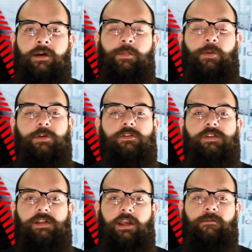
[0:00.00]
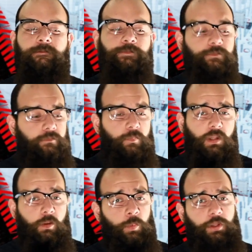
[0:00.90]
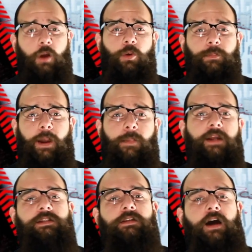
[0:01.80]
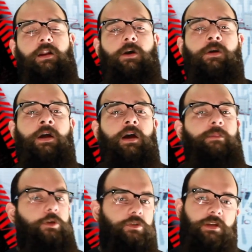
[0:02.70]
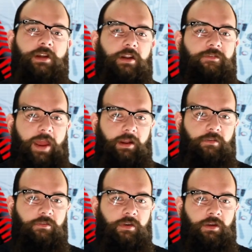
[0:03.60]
But Original Sin, with artwork by Mike Diodato, I'm usually not a fan of,